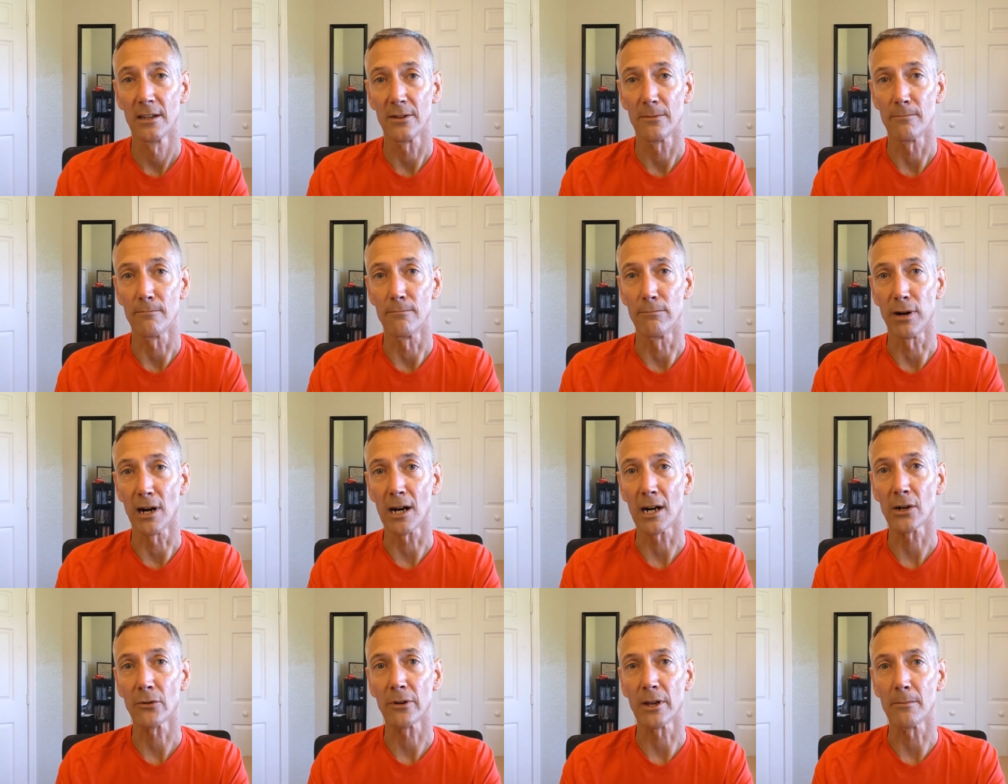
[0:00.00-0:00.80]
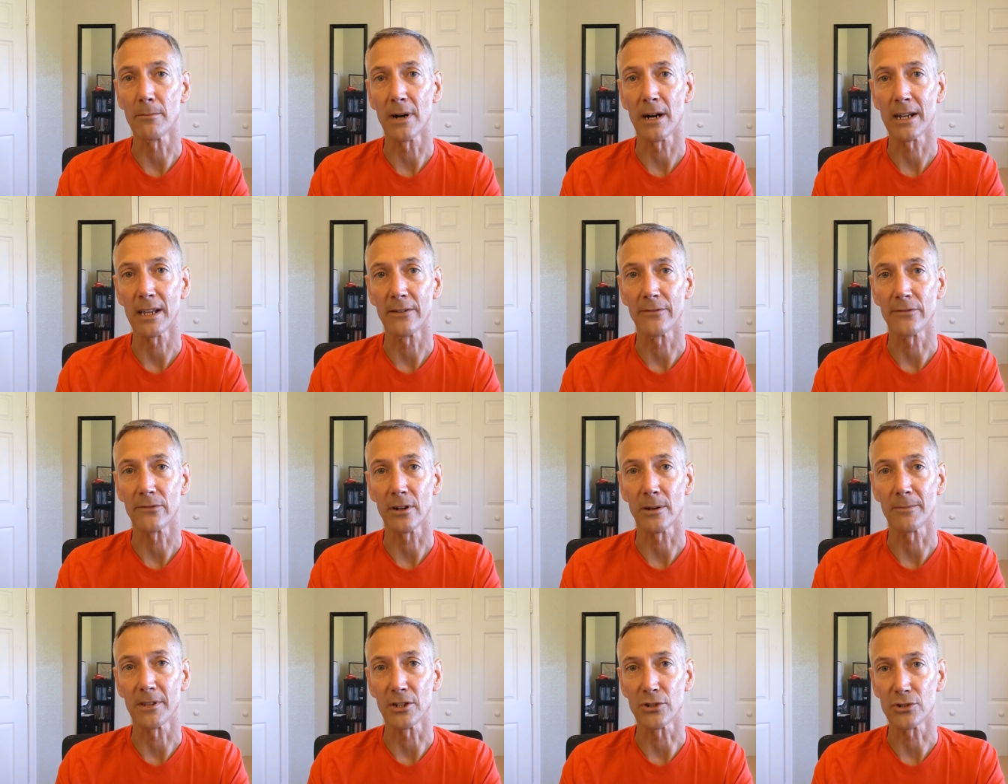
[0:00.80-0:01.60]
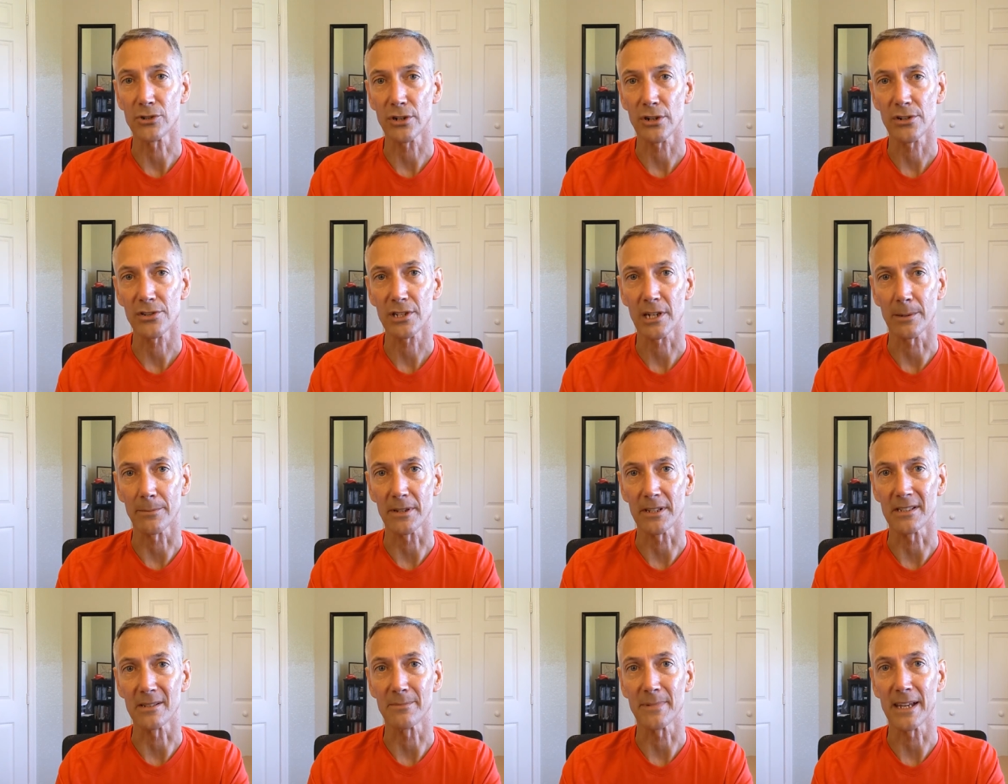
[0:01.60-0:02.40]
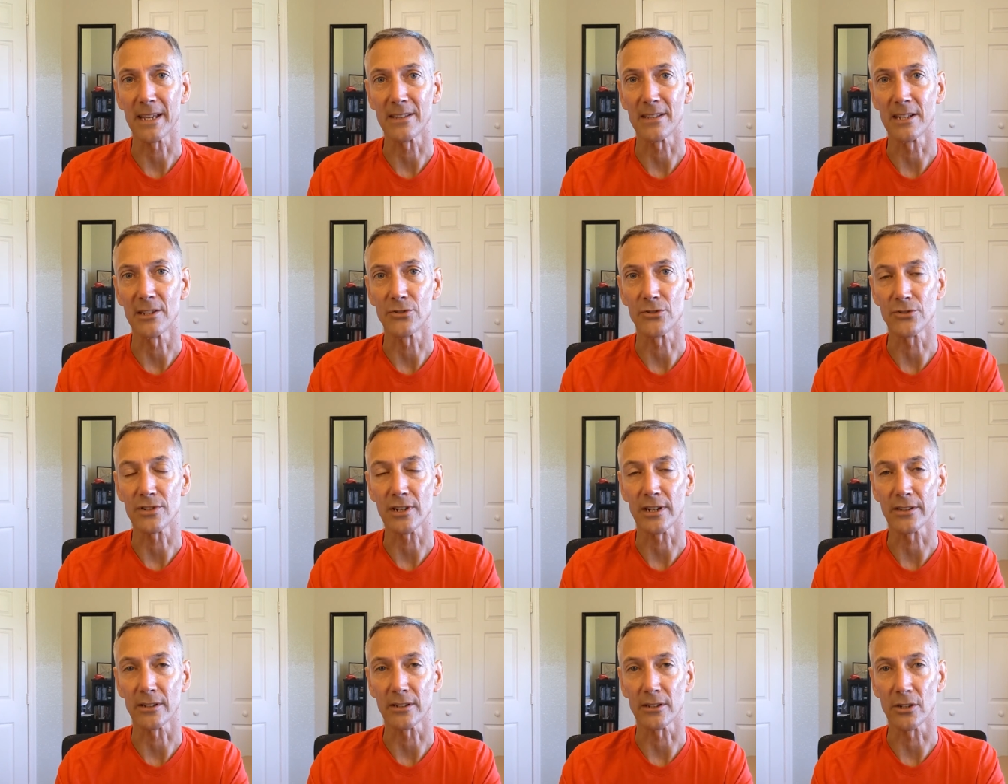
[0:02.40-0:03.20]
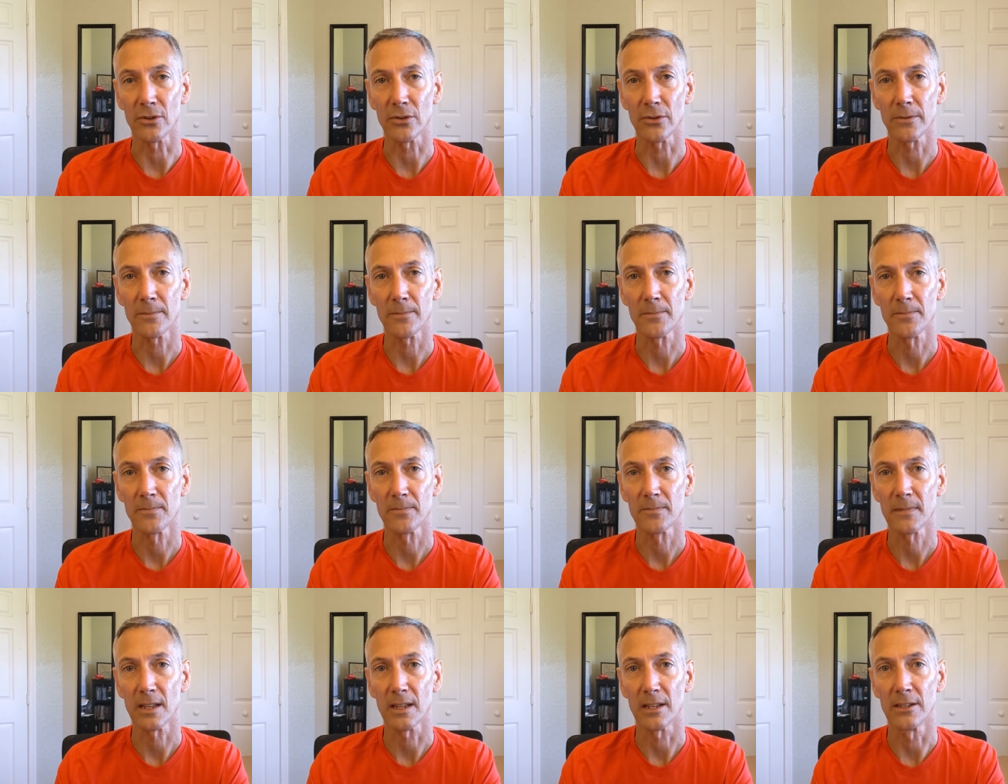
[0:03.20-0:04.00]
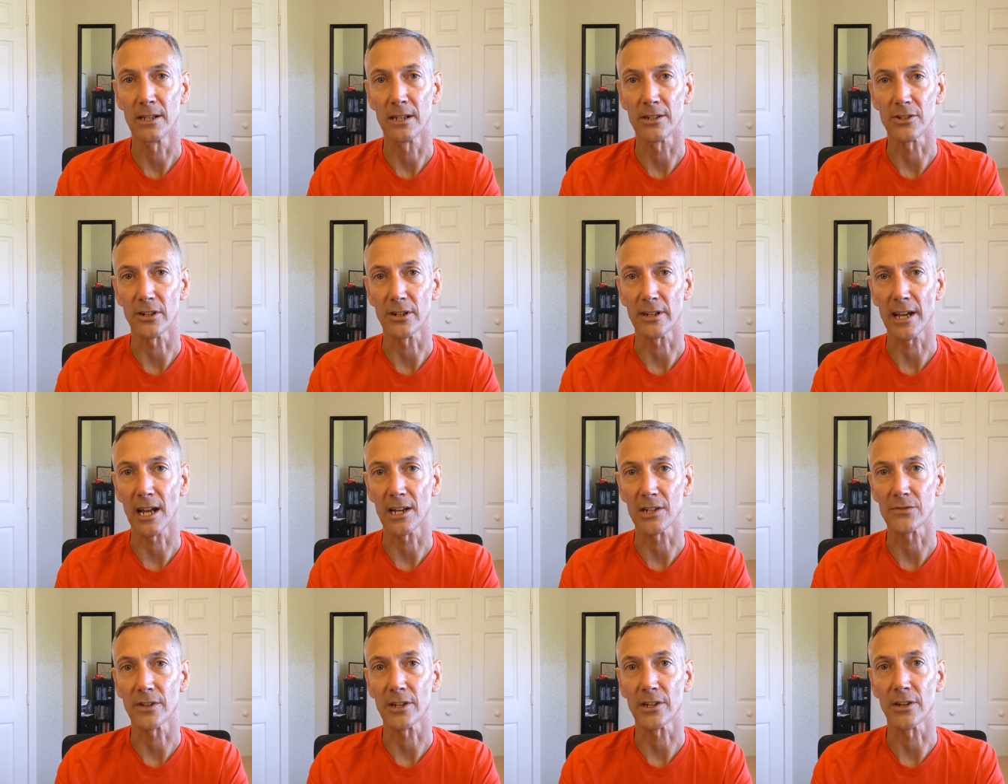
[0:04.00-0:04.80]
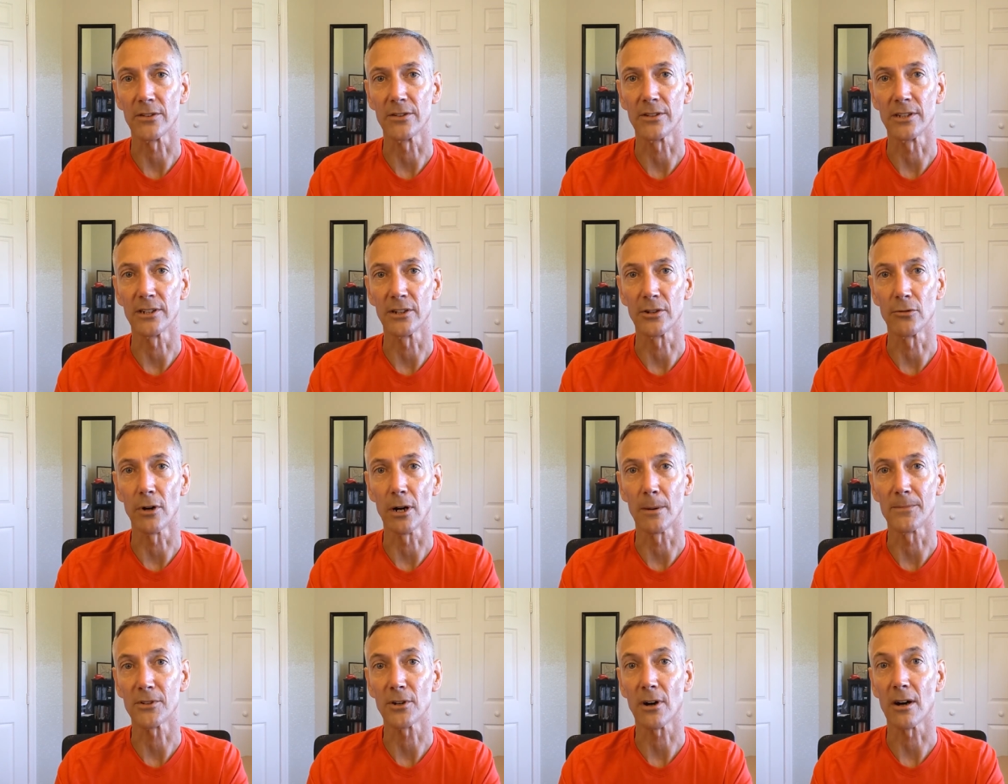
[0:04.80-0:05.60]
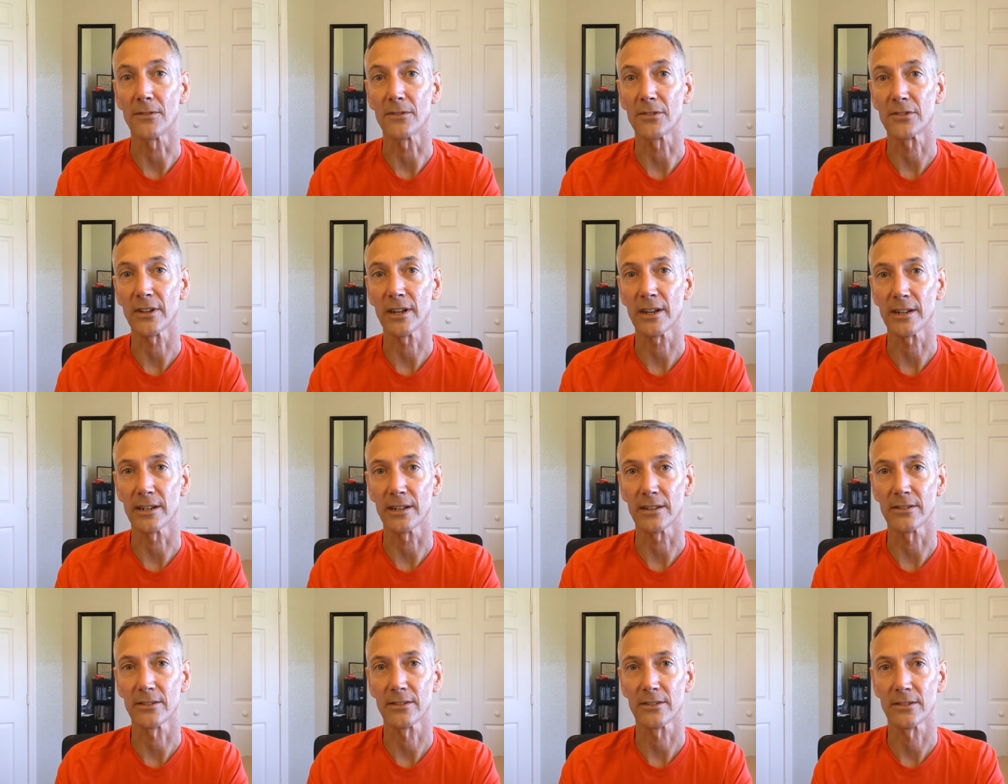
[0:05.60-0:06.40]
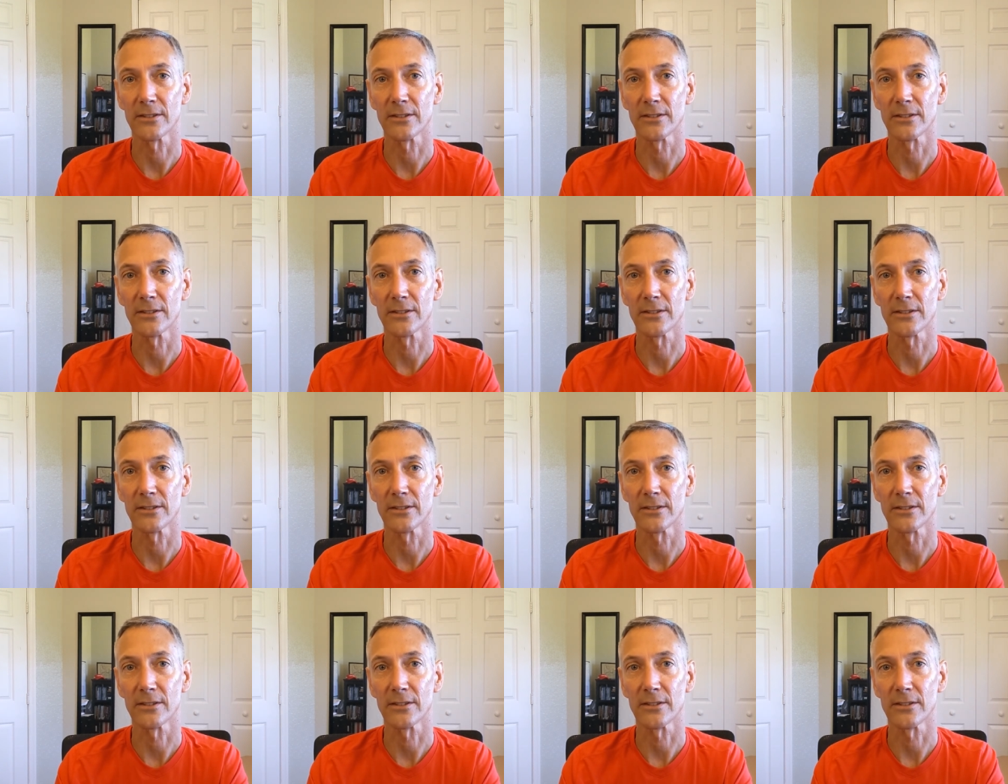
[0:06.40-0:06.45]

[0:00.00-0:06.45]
borrowing money from the insurance company to pay the interest on the loan, yet your cash value didn't go up to offset it.